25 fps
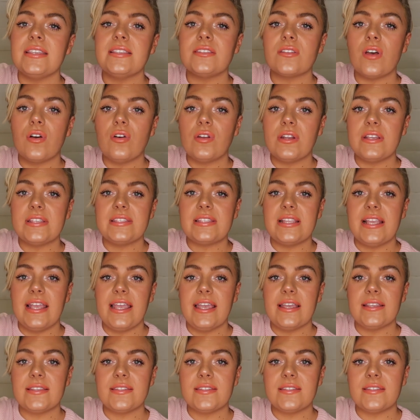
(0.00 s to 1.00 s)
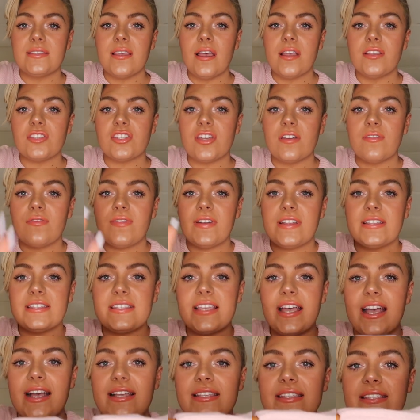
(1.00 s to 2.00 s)
is honestly such a
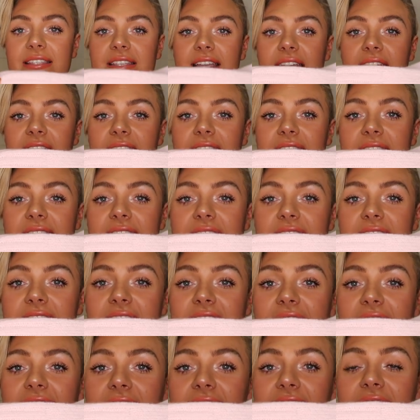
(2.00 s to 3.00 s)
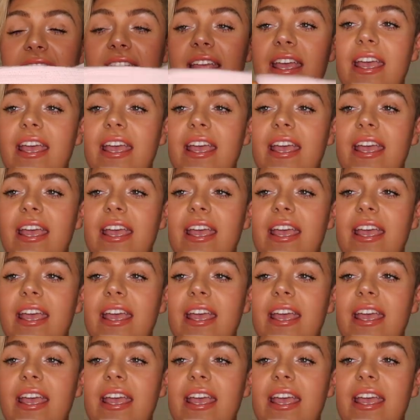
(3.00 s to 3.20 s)
fantastic tan.